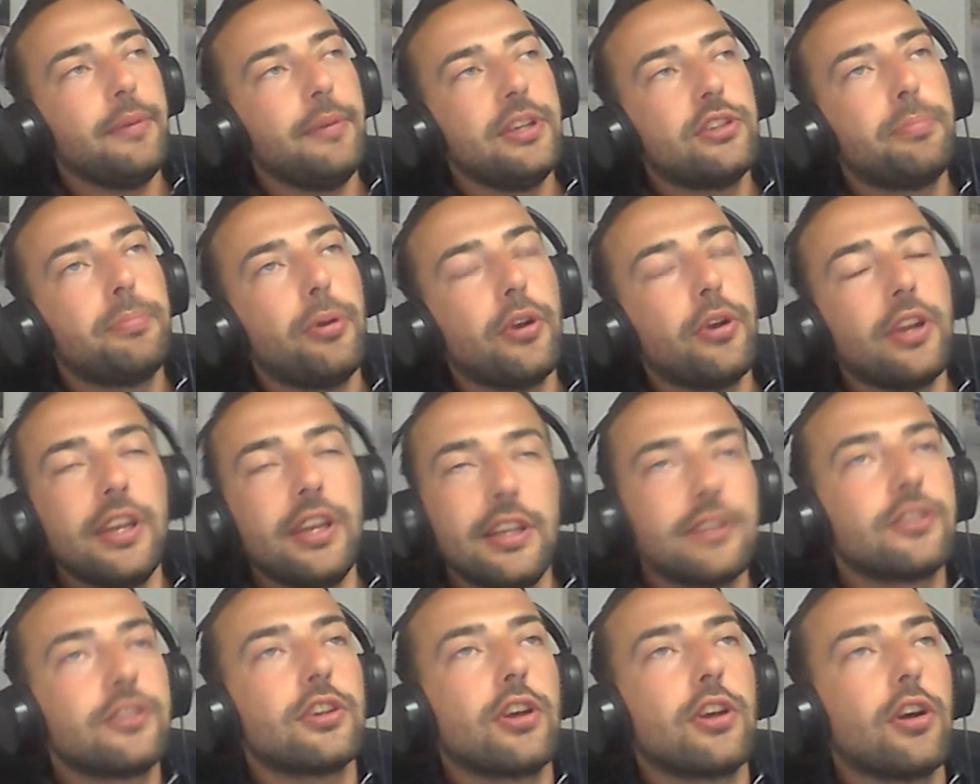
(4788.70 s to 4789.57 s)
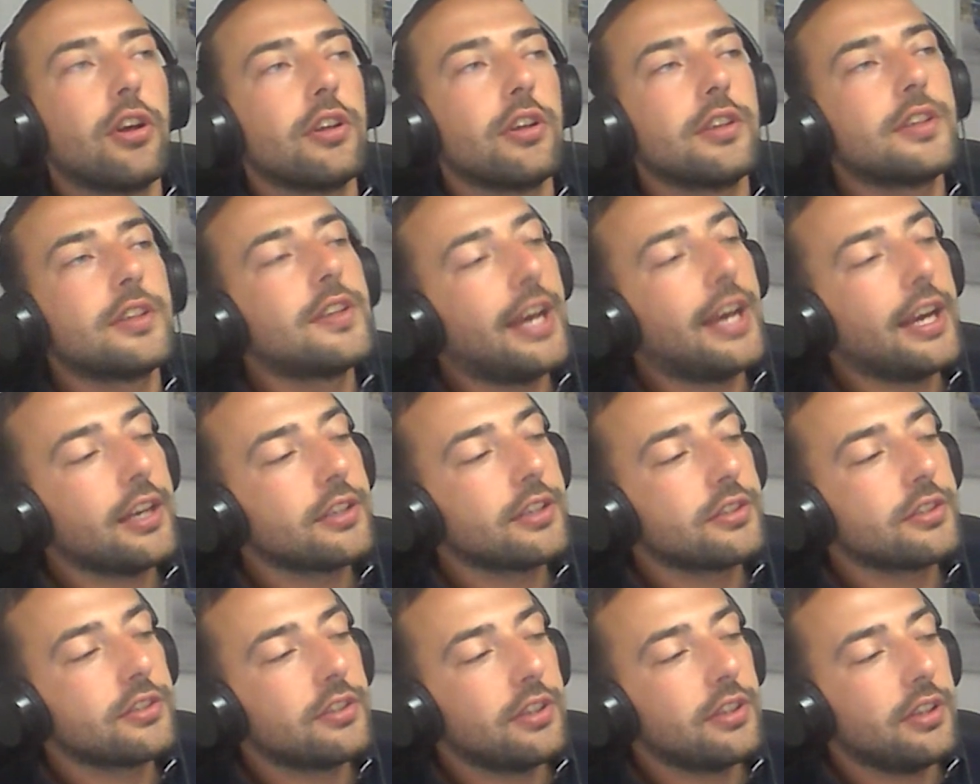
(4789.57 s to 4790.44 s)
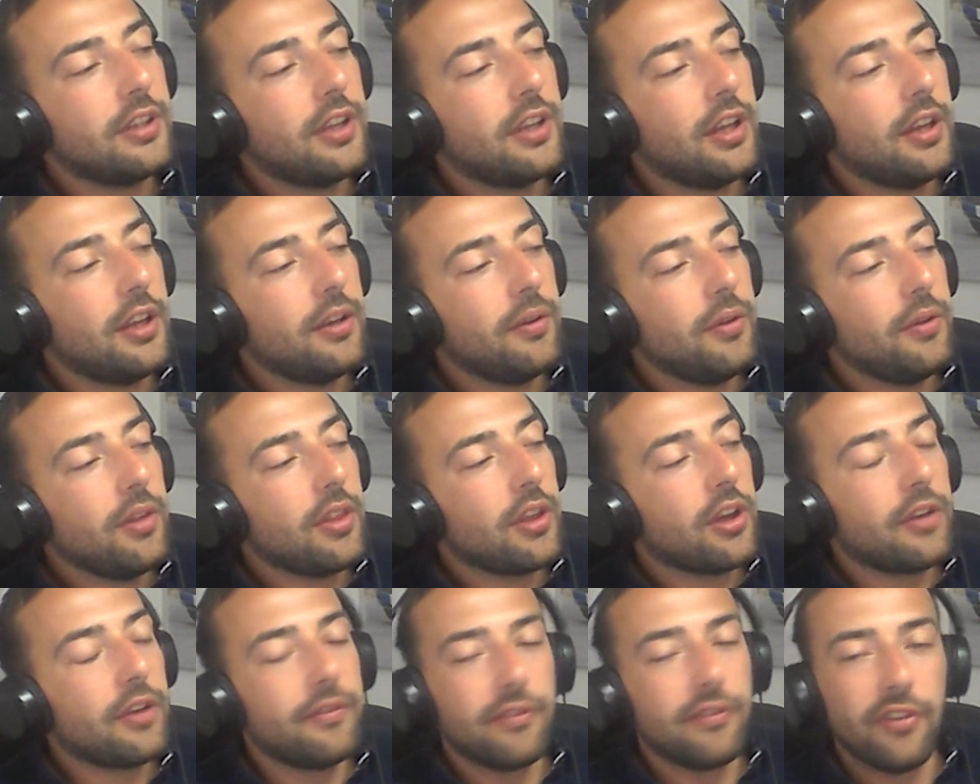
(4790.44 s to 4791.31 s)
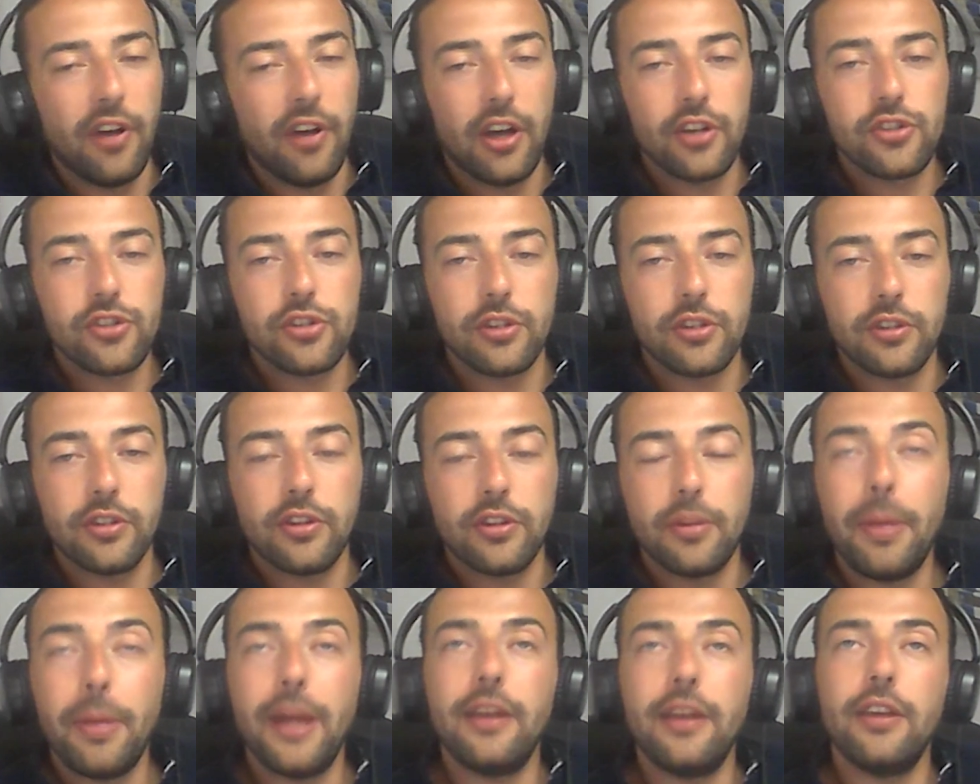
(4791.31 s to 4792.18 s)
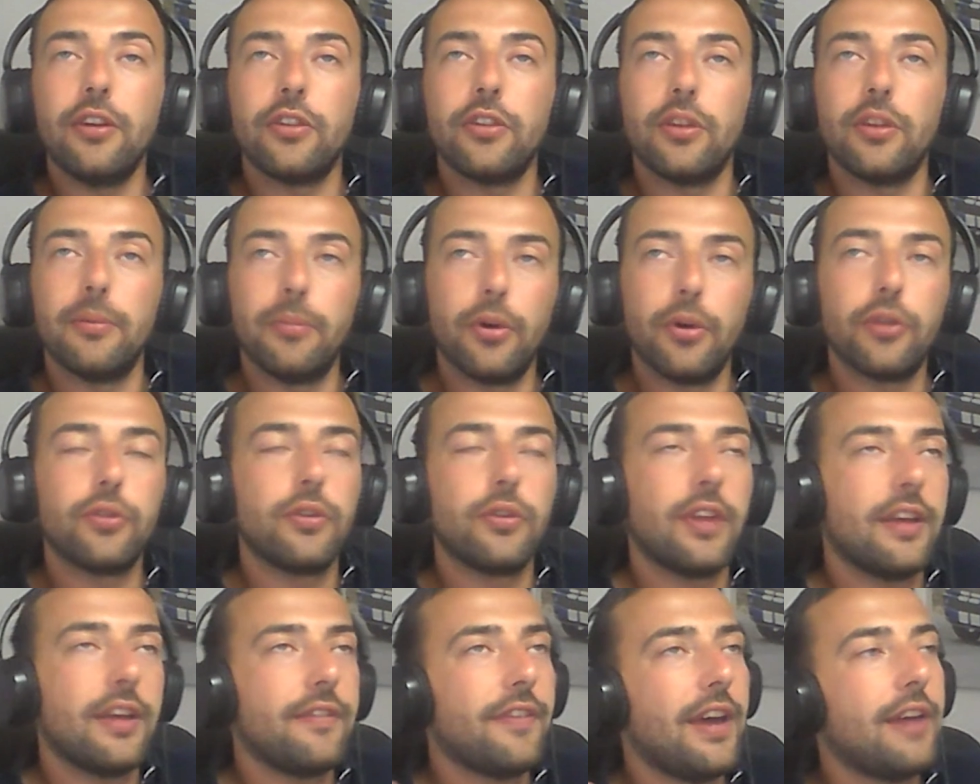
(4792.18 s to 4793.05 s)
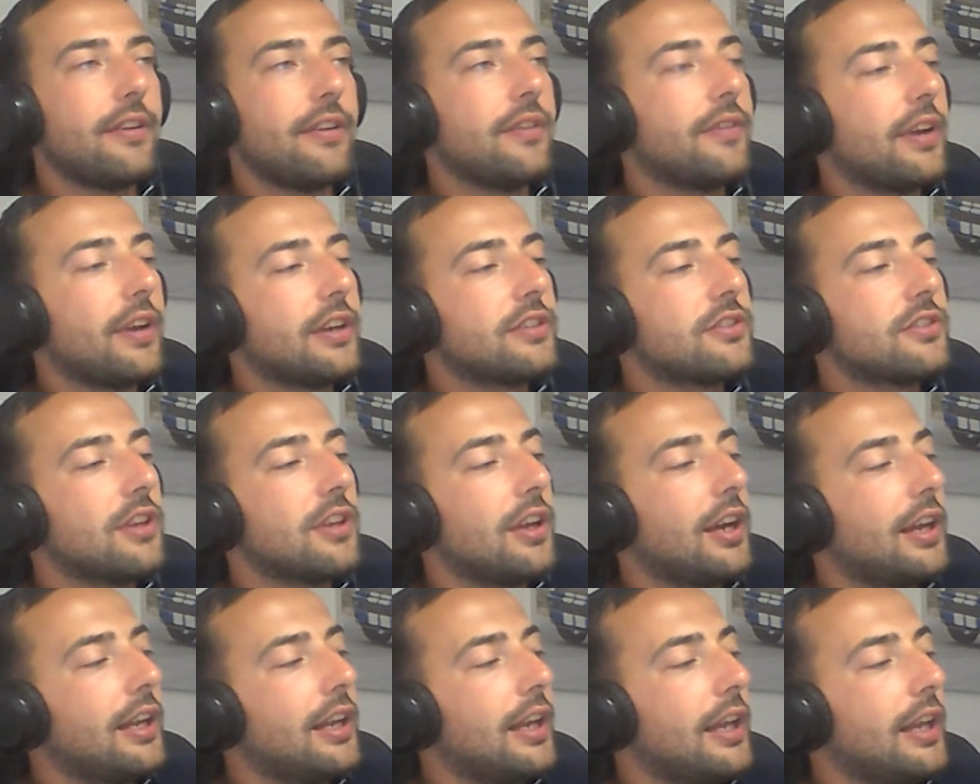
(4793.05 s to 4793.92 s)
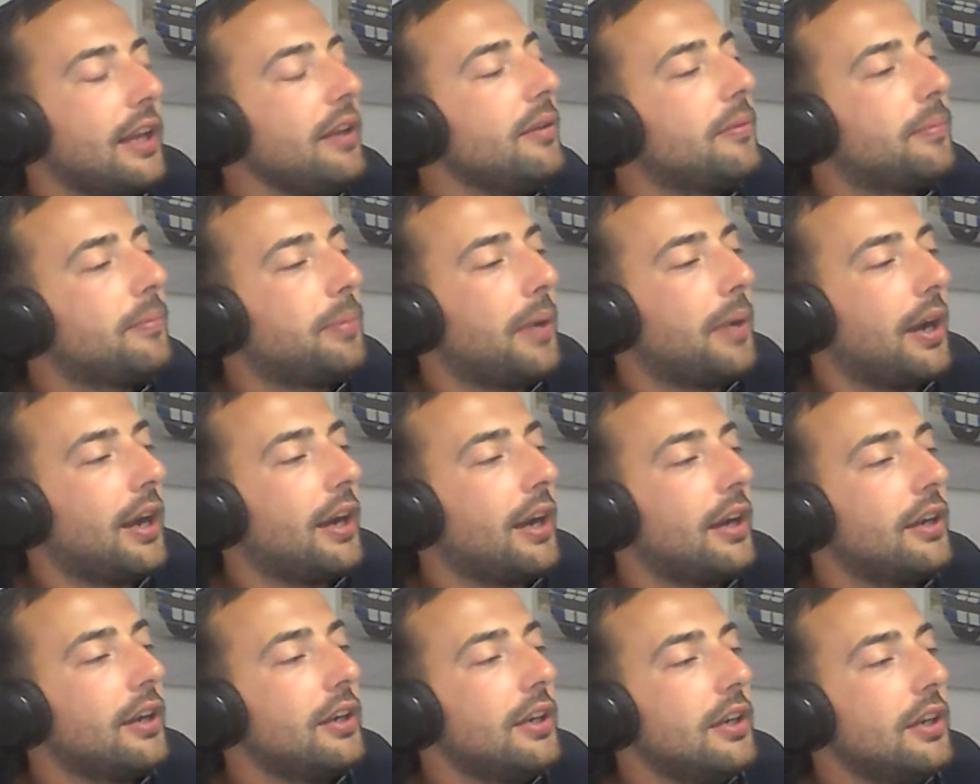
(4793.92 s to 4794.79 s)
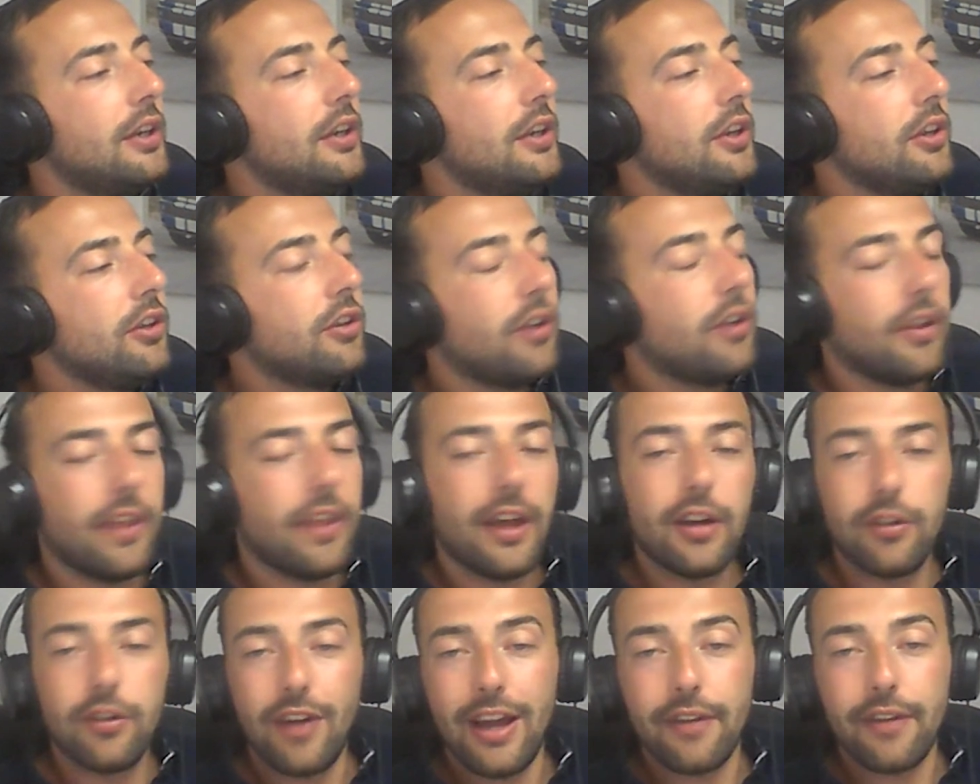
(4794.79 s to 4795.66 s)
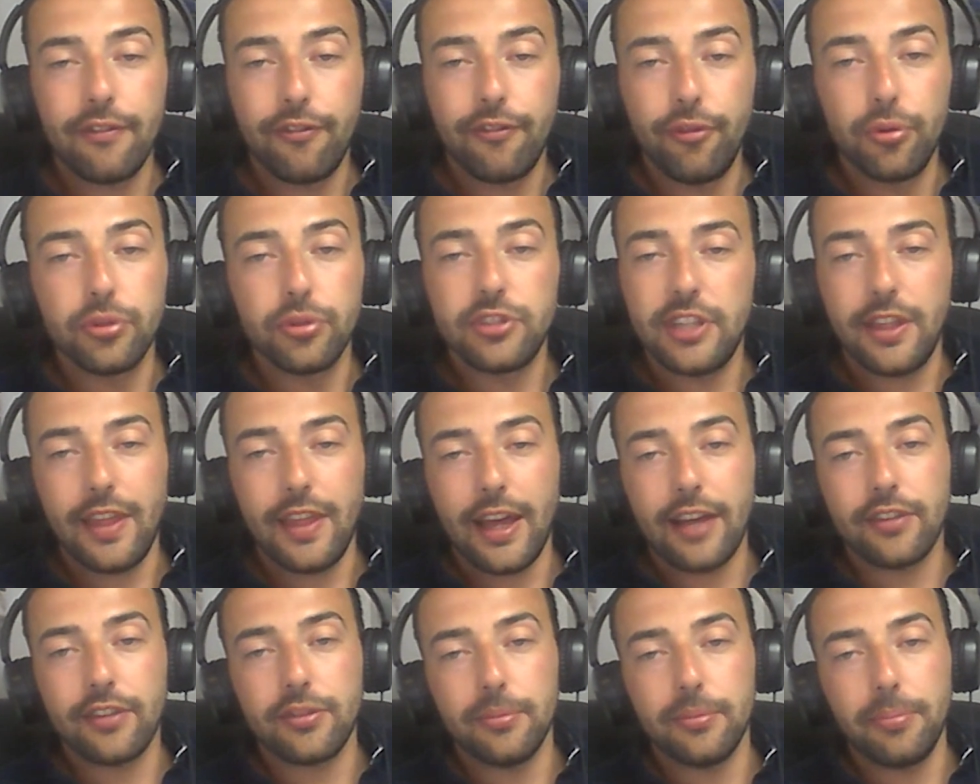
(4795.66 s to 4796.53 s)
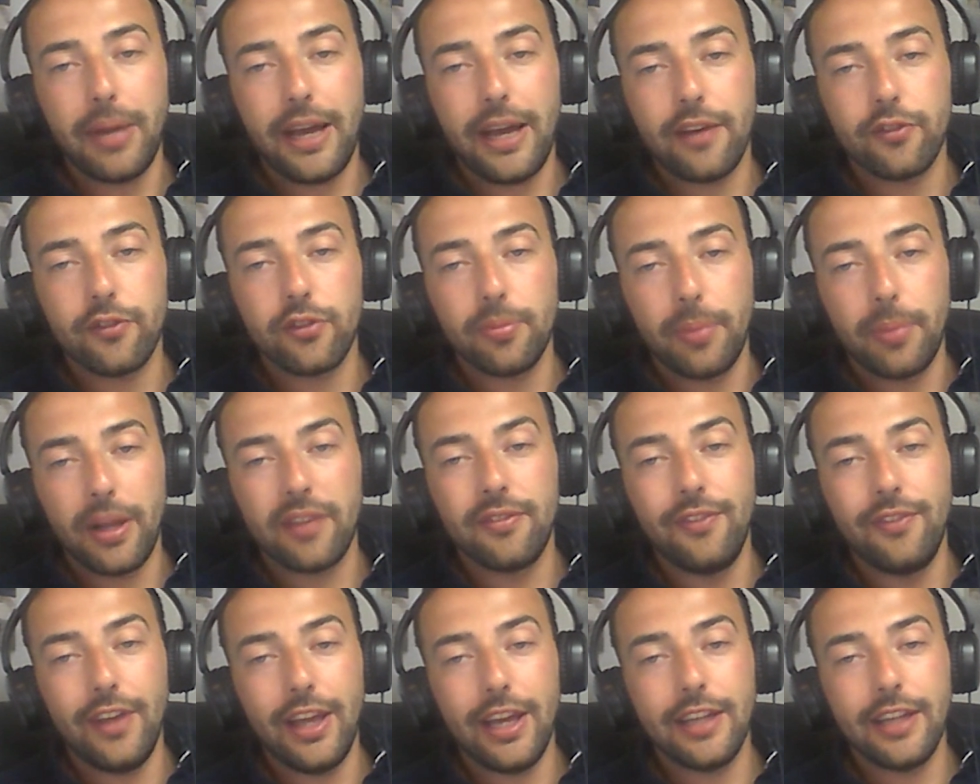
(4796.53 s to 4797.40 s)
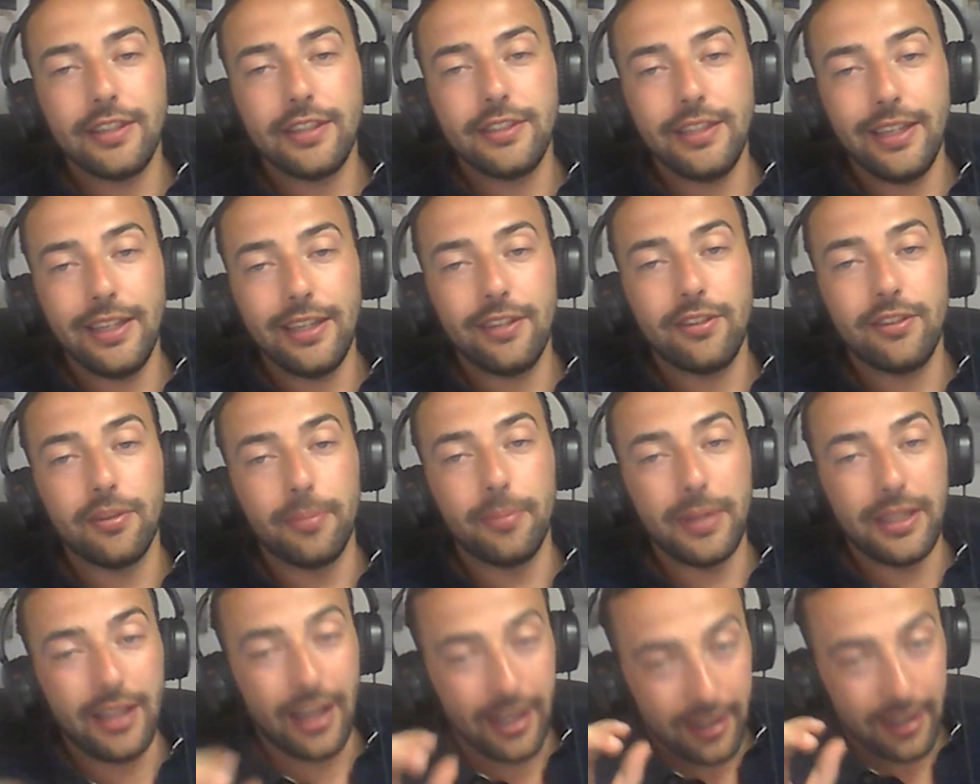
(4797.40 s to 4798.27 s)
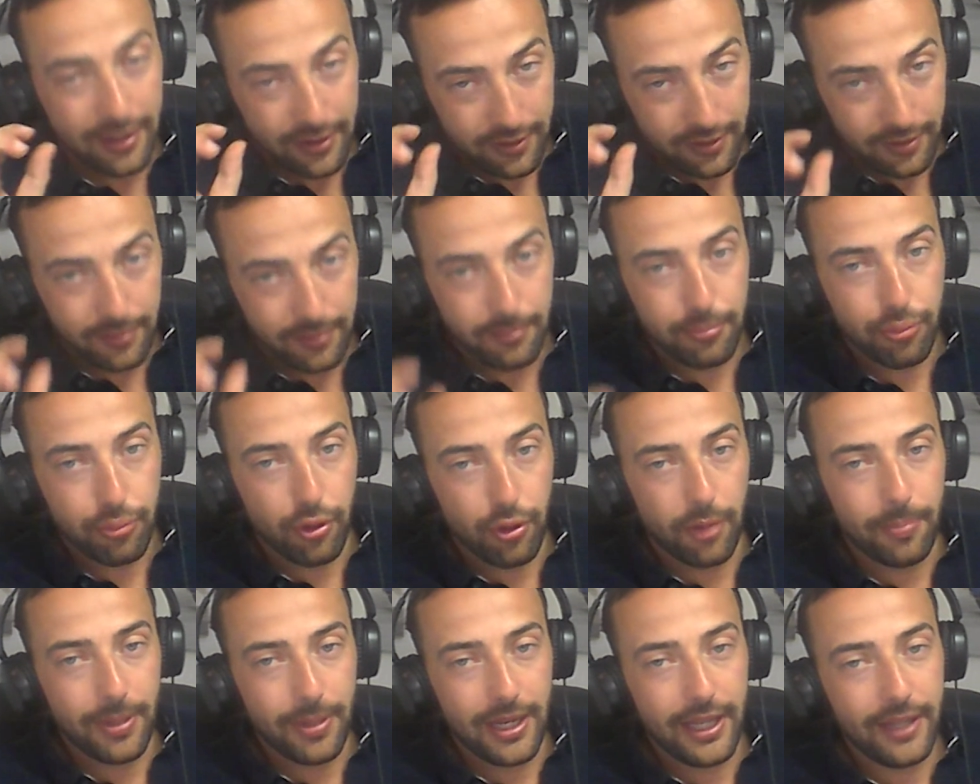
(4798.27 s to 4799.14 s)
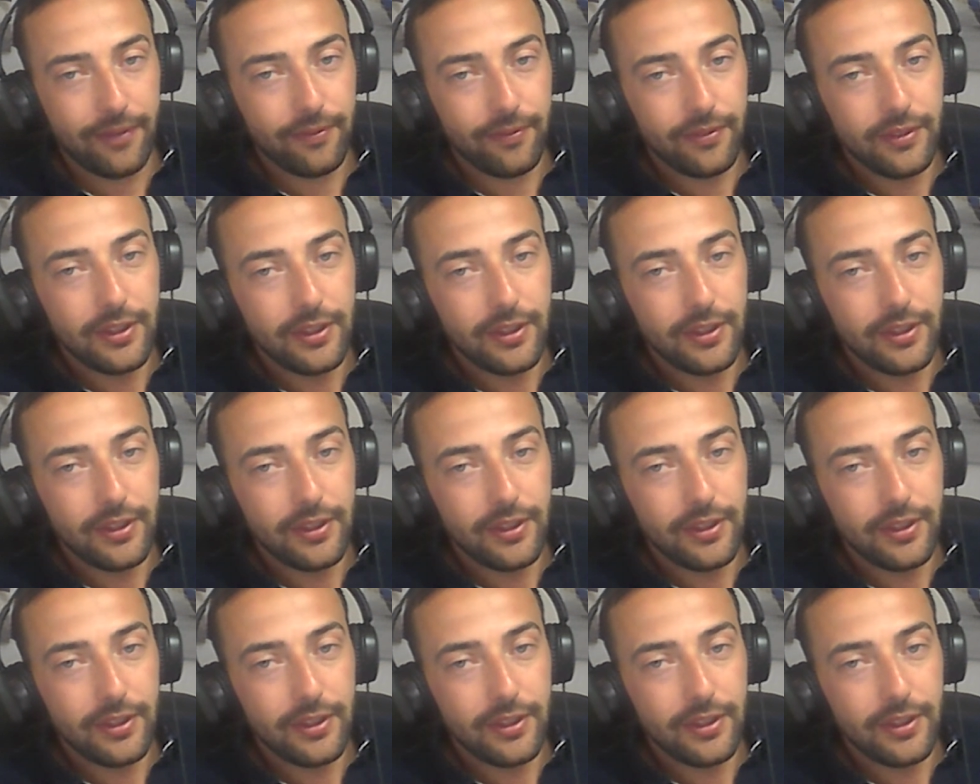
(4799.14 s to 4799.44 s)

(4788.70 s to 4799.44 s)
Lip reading: I mean, to put it into context, the conversion, depending on the model, they vary very slightly, but, they're around £40,000 plus VAT to be done properly.